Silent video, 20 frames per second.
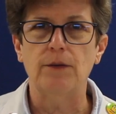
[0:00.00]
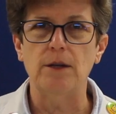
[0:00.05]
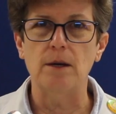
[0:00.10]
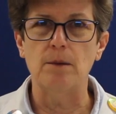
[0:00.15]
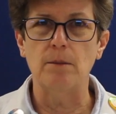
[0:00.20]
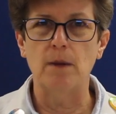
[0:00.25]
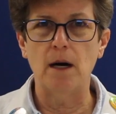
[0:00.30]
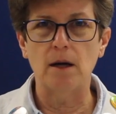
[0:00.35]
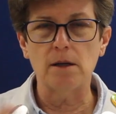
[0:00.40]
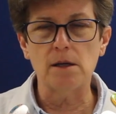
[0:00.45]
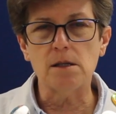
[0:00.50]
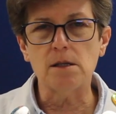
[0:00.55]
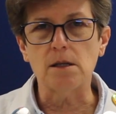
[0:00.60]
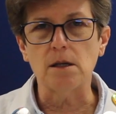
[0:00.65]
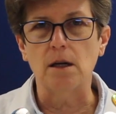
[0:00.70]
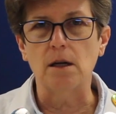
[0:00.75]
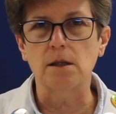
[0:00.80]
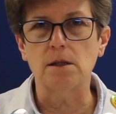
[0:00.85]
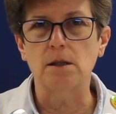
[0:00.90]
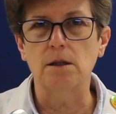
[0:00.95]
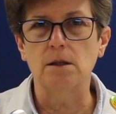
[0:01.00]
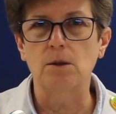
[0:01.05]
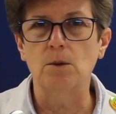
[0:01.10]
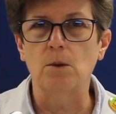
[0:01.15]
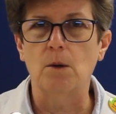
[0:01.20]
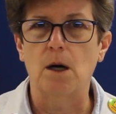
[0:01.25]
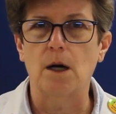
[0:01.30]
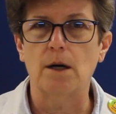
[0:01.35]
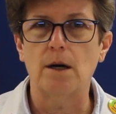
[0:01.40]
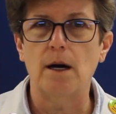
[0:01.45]
the amount of salt in the
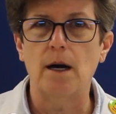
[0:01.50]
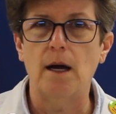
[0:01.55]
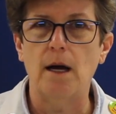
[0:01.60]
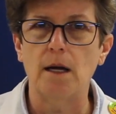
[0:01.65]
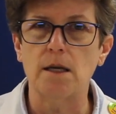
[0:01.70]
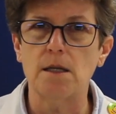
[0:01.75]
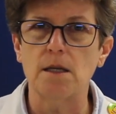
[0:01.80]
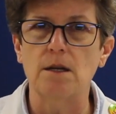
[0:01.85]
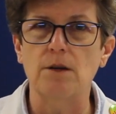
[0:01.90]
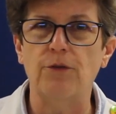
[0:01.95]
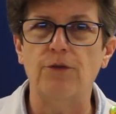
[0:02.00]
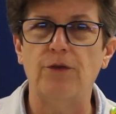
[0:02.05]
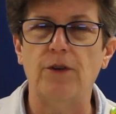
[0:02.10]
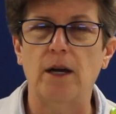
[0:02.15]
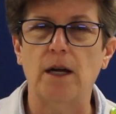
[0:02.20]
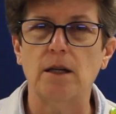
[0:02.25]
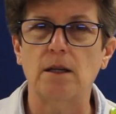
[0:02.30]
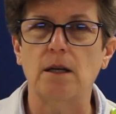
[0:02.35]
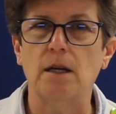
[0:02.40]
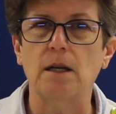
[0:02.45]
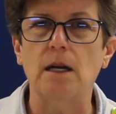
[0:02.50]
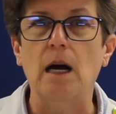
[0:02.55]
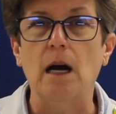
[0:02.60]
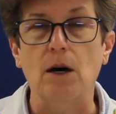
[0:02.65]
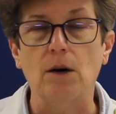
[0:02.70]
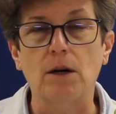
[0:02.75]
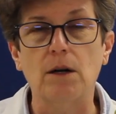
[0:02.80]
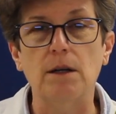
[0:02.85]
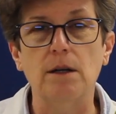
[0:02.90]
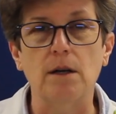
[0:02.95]
water has an effect on
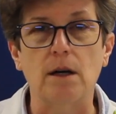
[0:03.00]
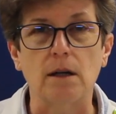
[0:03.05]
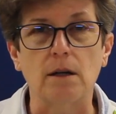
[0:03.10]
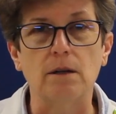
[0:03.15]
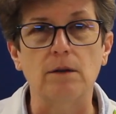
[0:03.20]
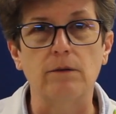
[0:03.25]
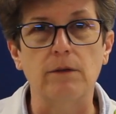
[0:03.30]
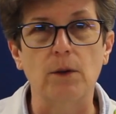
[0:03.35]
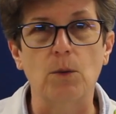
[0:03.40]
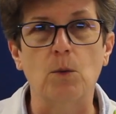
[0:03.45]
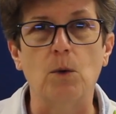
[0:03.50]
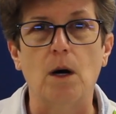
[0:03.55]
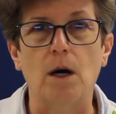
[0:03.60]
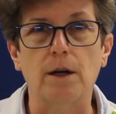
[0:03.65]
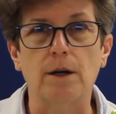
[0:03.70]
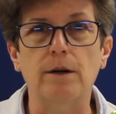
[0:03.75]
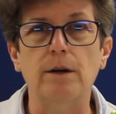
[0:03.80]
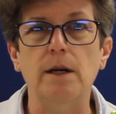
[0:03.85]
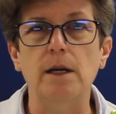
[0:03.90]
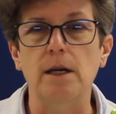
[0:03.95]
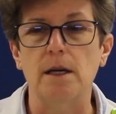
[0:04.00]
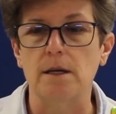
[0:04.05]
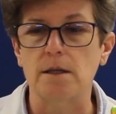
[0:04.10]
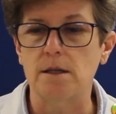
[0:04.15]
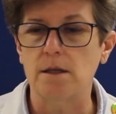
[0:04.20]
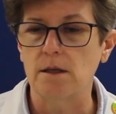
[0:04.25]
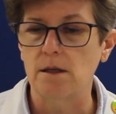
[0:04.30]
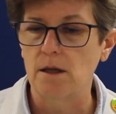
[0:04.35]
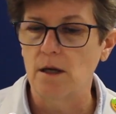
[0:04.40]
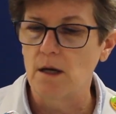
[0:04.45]
how conductive the water
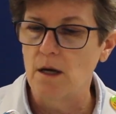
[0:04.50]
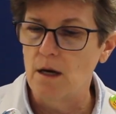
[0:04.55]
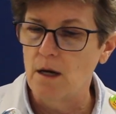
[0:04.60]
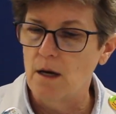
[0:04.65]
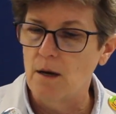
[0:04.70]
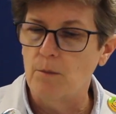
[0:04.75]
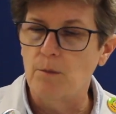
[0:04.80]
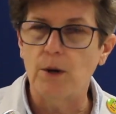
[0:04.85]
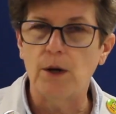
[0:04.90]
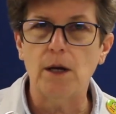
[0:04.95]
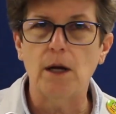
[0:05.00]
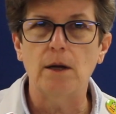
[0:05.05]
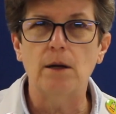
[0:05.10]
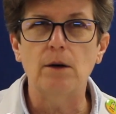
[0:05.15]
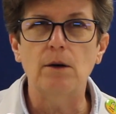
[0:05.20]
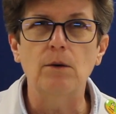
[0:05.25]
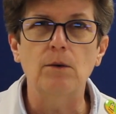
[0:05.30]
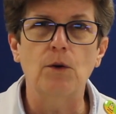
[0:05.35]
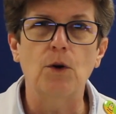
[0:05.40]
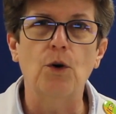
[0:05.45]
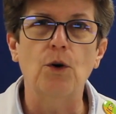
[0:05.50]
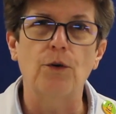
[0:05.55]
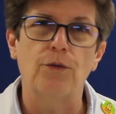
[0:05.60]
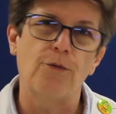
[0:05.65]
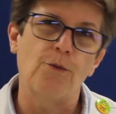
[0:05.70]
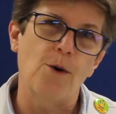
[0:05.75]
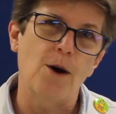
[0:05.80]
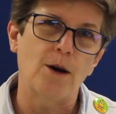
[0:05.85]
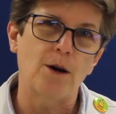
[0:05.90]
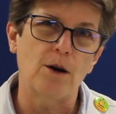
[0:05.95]
is. But I don't know if
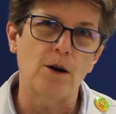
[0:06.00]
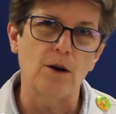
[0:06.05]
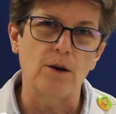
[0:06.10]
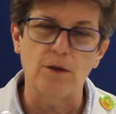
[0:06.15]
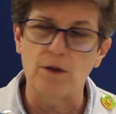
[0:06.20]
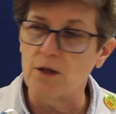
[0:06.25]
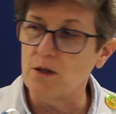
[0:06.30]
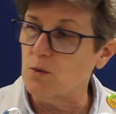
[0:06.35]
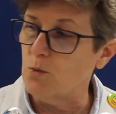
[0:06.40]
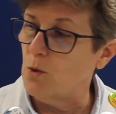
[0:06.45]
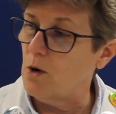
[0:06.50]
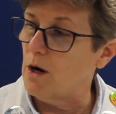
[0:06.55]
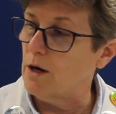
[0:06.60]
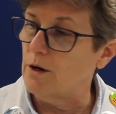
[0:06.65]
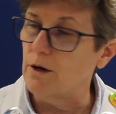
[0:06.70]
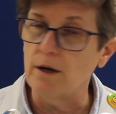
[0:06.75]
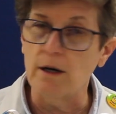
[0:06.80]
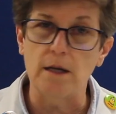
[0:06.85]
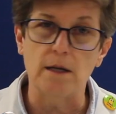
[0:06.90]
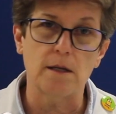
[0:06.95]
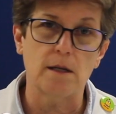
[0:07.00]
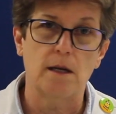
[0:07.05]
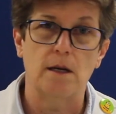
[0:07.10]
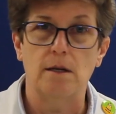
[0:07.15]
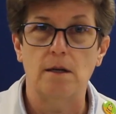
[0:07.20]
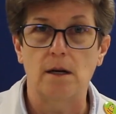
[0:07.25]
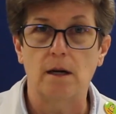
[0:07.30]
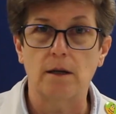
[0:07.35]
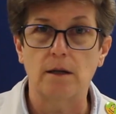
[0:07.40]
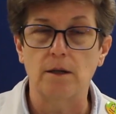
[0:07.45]
this water is
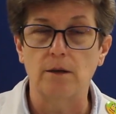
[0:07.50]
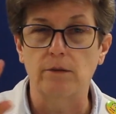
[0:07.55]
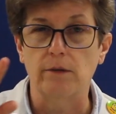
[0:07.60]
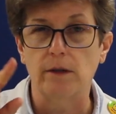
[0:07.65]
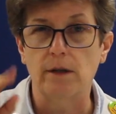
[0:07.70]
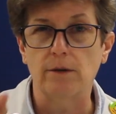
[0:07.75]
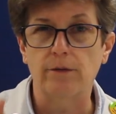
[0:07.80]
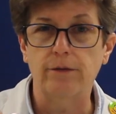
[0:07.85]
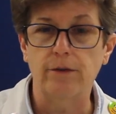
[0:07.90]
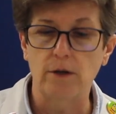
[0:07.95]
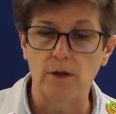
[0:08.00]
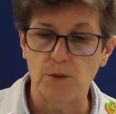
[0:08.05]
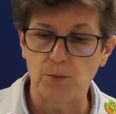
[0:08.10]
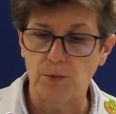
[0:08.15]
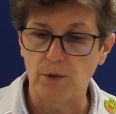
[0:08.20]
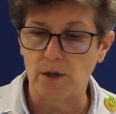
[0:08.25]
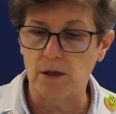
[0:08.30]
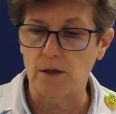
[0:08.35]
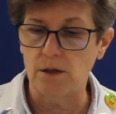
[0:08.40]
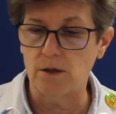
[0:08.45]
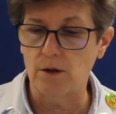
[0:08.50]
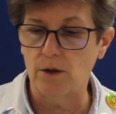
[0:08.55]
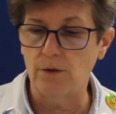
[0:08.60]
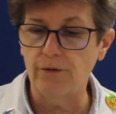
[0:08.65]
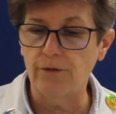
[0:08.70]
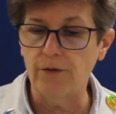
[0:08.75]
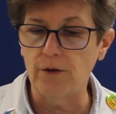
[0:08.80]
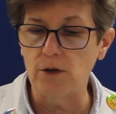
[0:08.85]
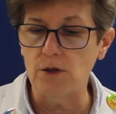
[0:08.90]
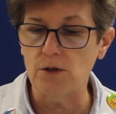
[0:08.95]
conductive in the first place. So the
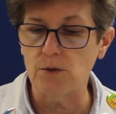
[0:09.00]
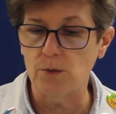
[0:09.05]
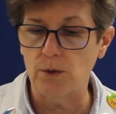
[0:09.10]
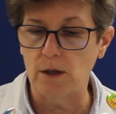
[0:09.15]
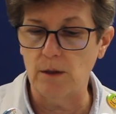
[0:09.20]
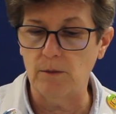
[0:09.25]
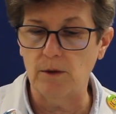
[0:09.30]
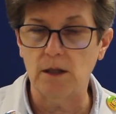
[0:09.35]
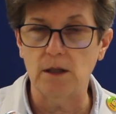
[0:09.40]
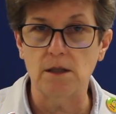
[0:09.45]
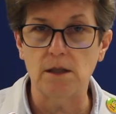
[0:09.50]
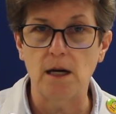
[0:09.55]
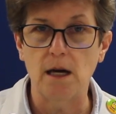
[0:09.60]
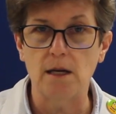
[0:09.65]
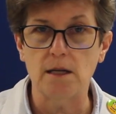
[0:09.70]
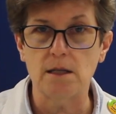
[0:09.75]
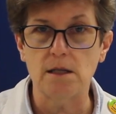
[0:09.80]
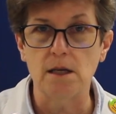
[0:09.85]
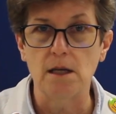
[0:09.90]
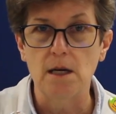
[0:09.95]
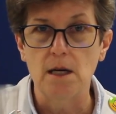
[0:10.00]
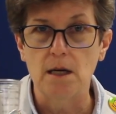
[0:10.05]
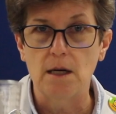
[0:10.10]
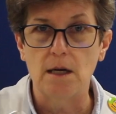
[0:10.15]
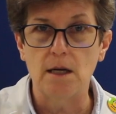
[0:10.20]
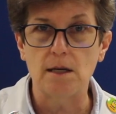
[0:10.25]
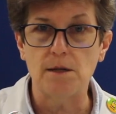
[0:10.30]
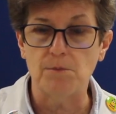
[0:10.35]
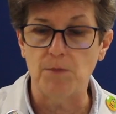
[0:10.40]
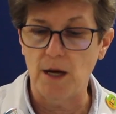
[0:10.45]
first one I'm going to test
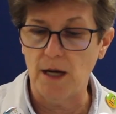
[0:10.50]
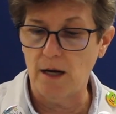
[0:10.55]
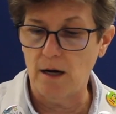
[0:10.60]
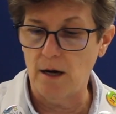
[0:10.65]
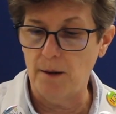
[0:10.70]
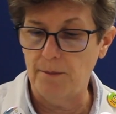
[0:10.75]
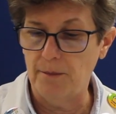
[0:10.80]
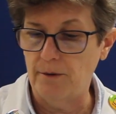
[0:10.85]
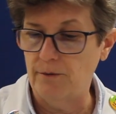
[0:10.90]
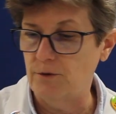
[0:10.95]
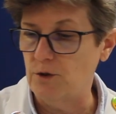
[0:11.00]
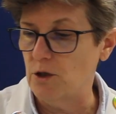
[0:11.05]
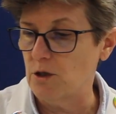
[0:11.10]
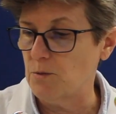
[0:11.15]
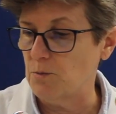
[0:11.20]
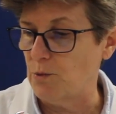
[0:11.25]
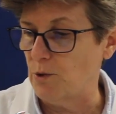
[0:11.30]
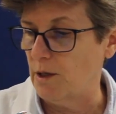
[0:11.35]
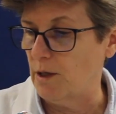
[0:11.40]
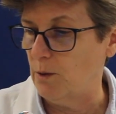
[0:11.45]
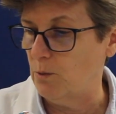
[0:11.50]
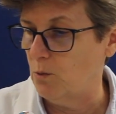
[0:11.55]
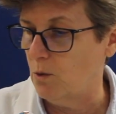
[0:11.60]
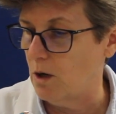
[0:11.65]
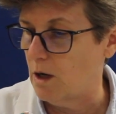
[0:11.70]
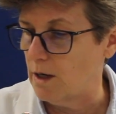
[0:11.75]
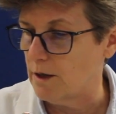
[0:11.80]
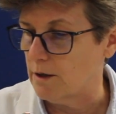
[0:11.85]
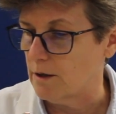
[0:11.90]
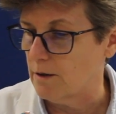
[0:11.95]
is my cup of just plain
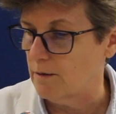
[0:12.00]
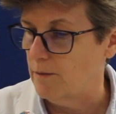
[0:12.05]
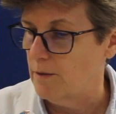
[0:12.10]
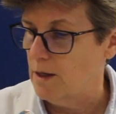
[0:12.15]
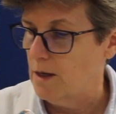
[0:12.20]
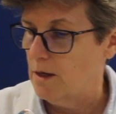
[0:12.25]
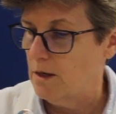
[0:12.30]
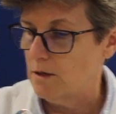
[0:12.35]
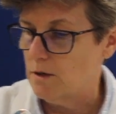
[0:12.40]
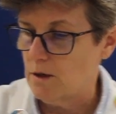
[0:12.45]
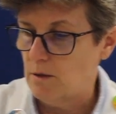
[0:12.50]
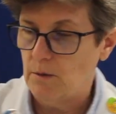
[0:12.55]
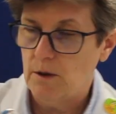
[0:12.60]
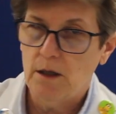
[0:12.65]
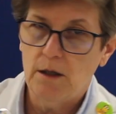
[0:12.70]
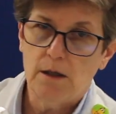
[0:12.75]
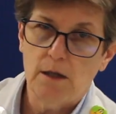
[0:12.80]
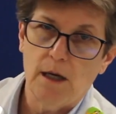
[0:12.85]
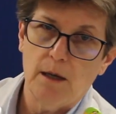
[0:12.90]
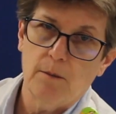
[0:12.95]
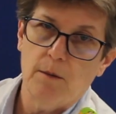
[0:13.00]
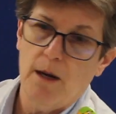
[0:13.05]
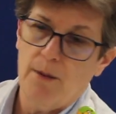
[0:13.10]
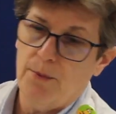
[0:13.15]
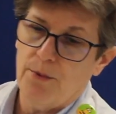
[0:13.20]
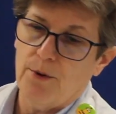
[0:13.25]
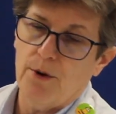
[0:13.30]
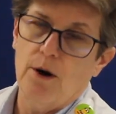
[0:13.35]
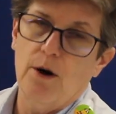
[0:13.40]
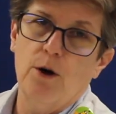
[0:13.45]
water. So I'm going to take my
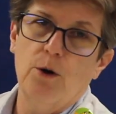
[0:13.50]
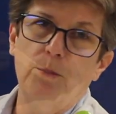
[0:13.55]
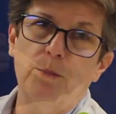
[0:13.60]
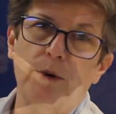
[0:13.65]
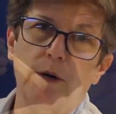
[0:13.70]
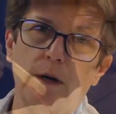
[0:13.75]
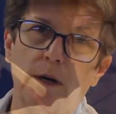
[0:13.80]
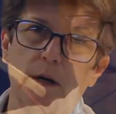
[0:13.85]
probe,